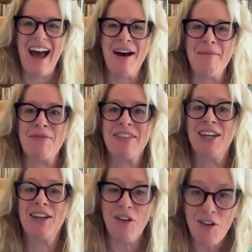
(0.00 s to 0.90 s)

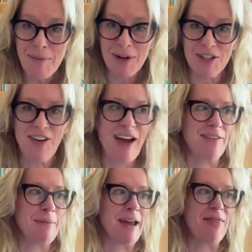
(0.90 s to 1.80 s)
Thank you very much for
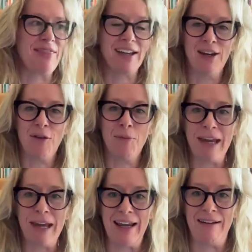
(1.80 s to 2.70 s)
having me, and thank you for
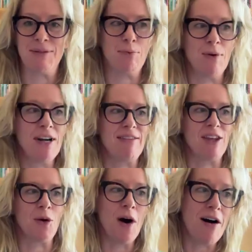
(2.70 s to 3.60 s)
being here. It's brilliant that
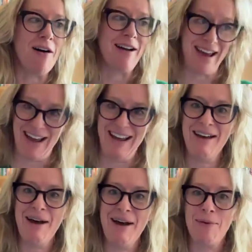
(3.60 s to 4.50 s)
you are here
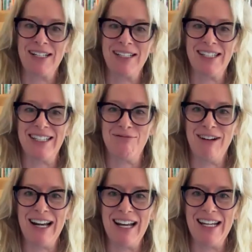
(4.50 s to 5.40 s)
because this is
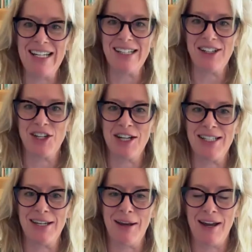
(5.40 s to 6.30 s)
really such an
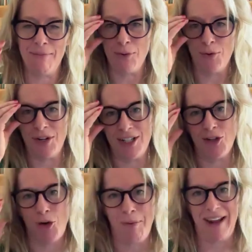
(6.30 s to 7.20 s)
important
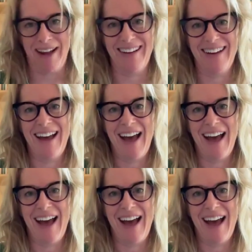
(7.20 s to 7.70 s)
topic,